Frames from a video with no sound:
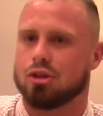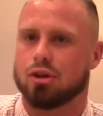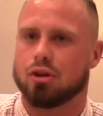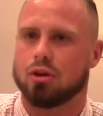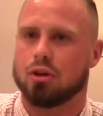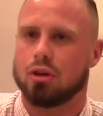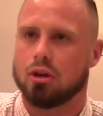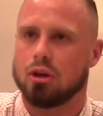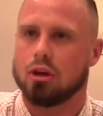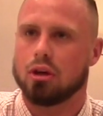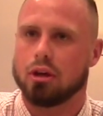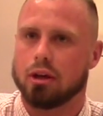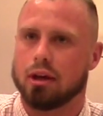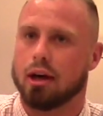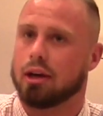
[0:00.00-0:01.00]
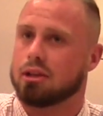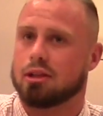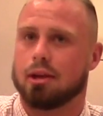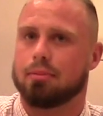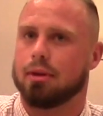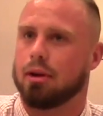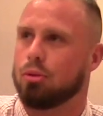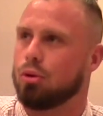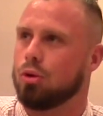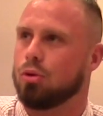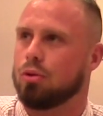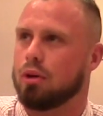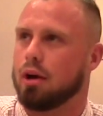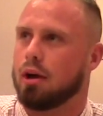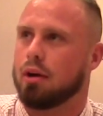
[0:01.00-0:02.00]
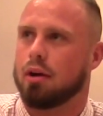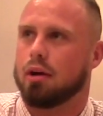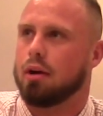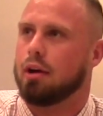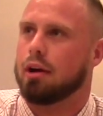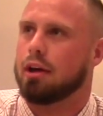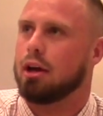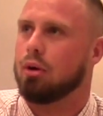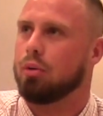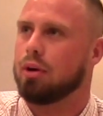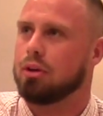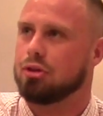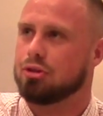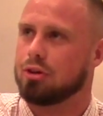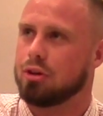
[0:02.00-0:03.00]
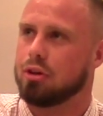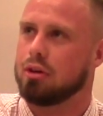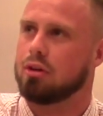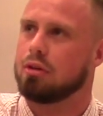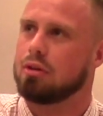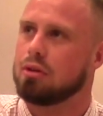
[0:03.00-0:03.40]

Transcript: So yeah, I accept that role and I, I can't wait to start.